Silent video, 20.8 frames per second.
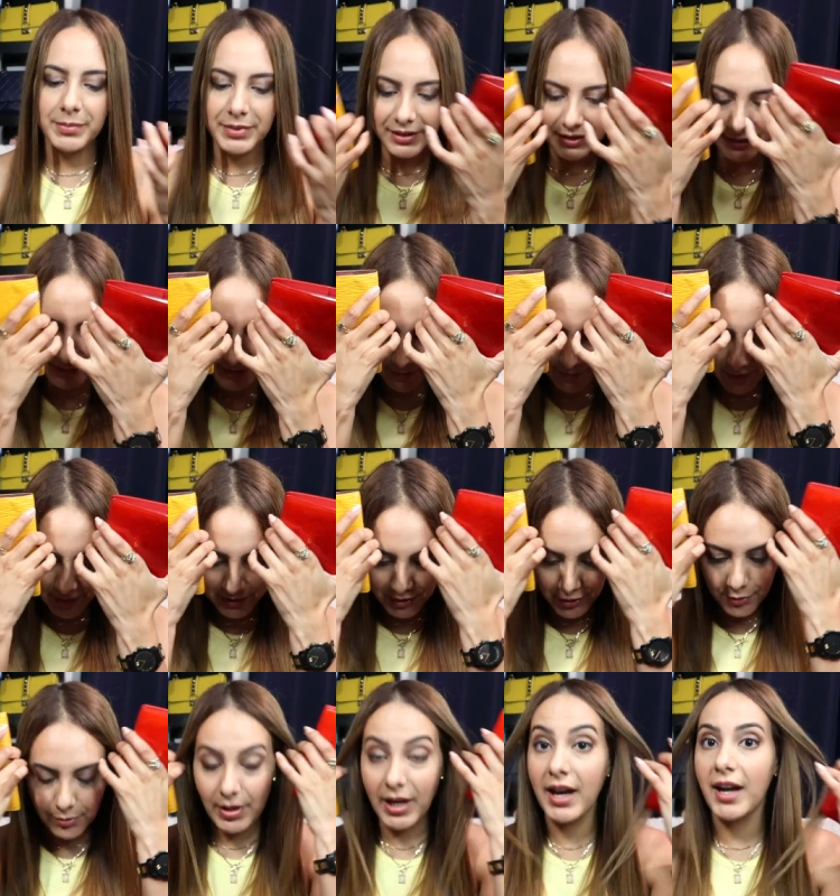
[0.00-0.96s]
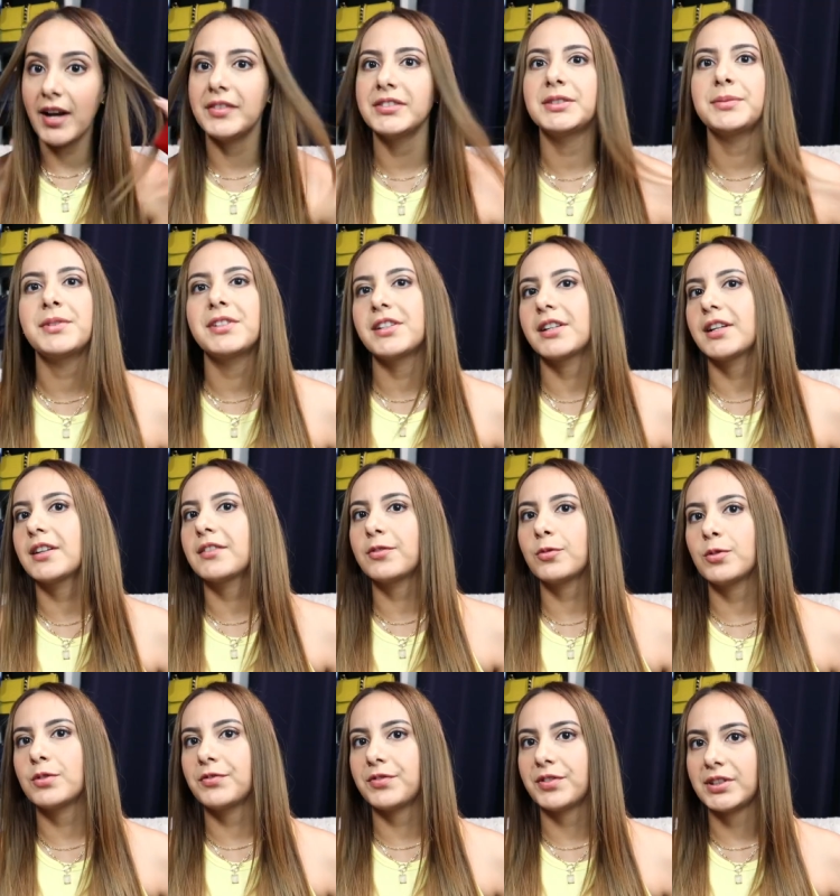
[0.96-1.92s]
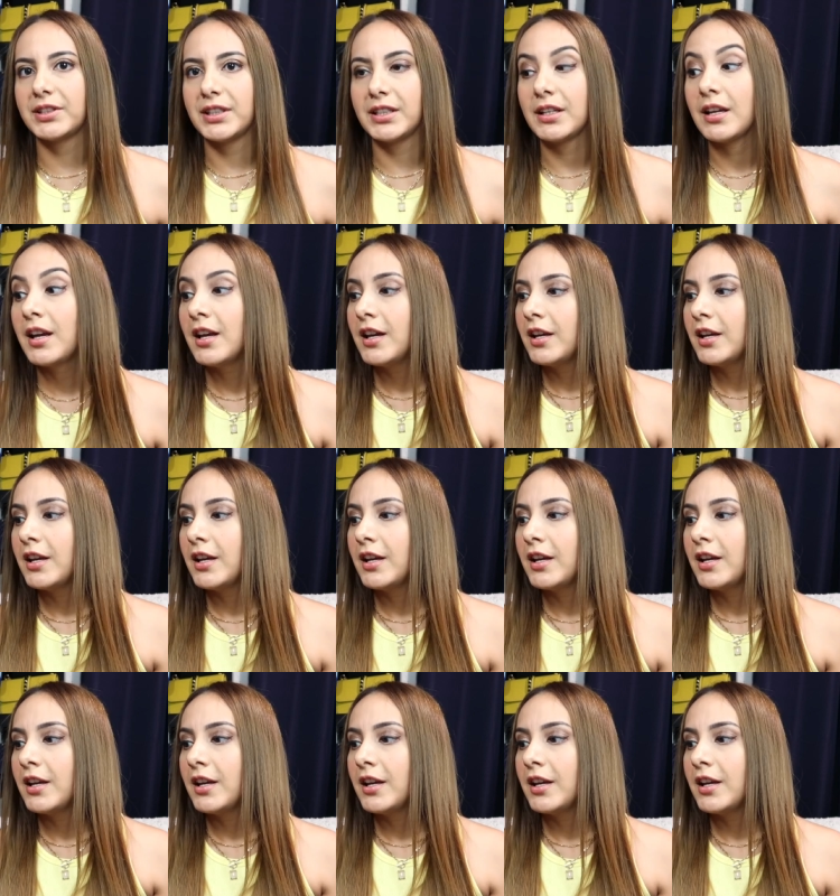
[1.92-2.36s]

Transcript: because I feel like you have to be careful with Vernis.